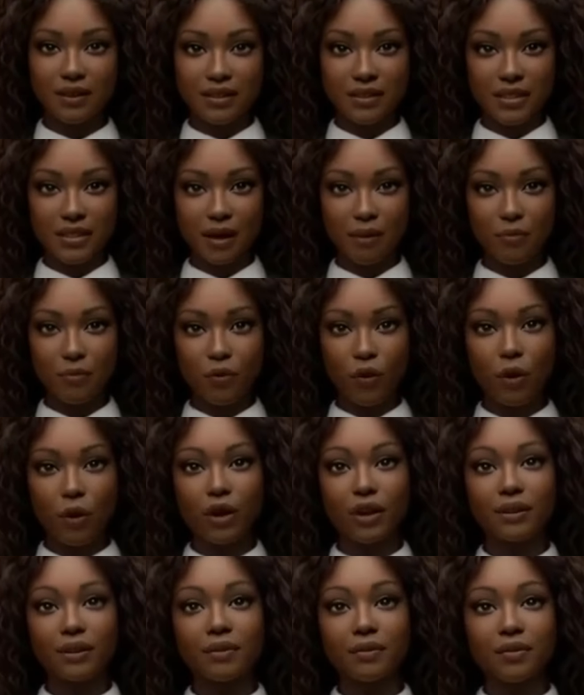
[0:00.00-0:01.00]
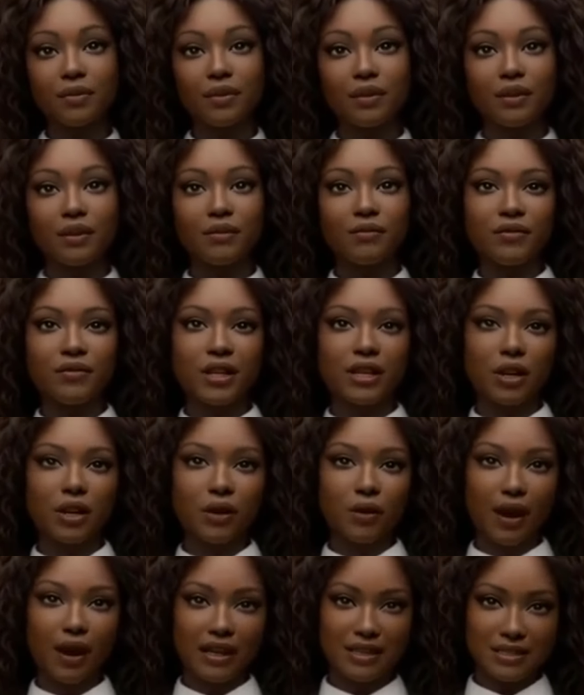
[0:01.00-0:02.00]
Step 4.
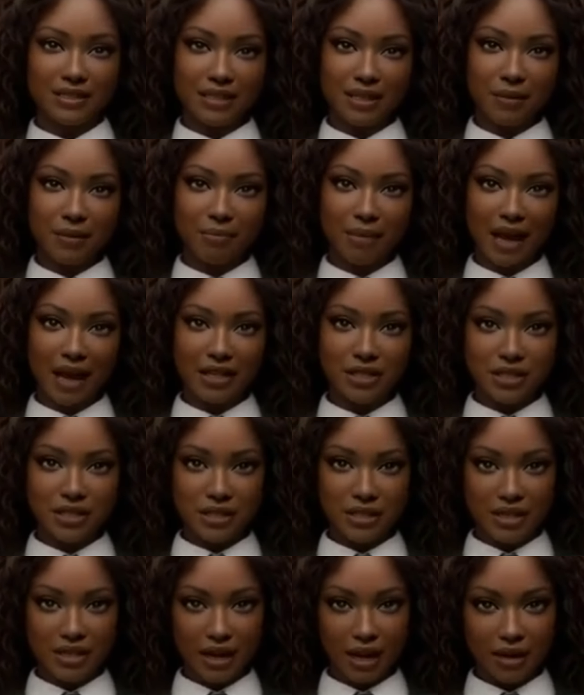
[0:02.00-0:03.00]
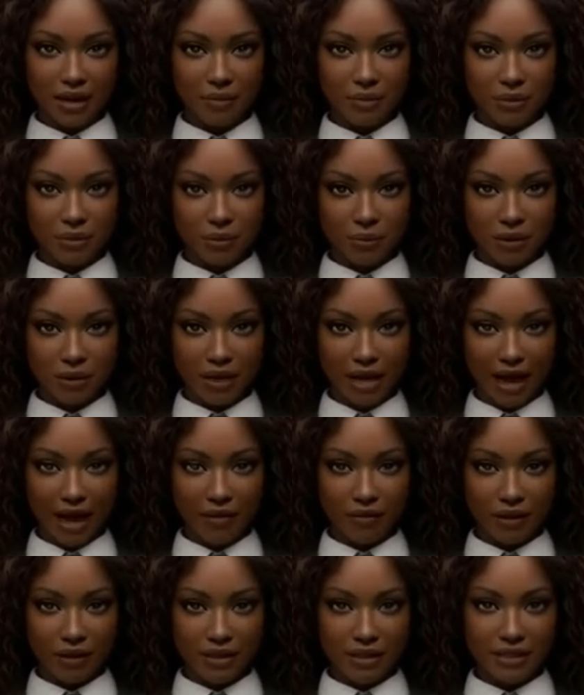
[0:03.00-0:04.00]
Video editing magic time to put
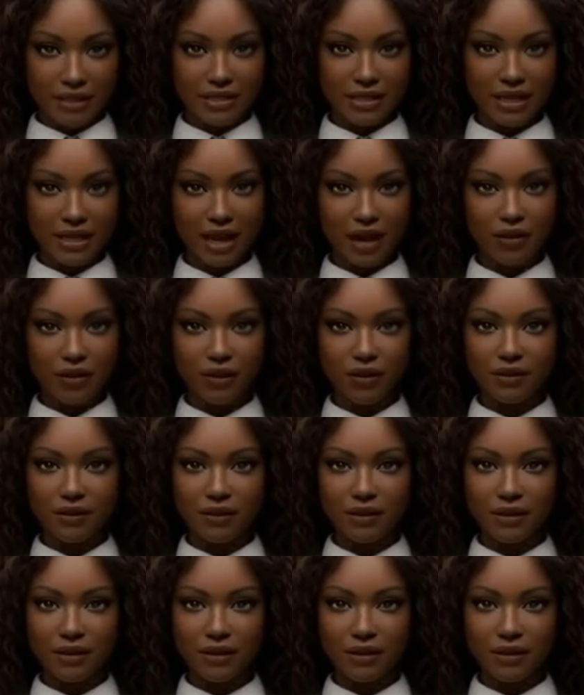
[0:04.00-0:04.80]
everything together.